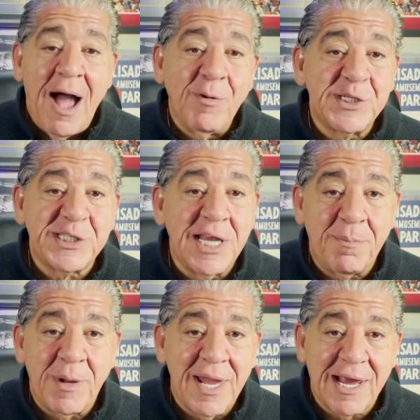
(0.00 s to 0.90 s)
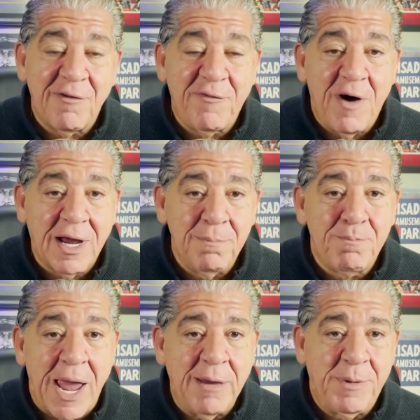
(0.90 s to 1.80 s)
I was sleeping like a
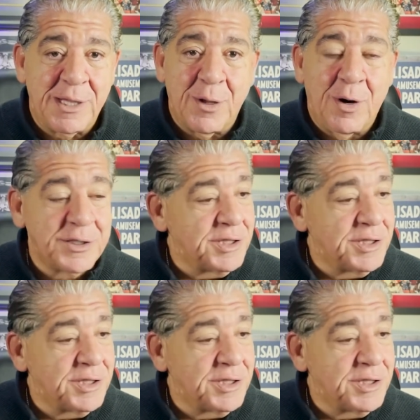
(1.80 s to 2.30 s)
fucking baby, dog.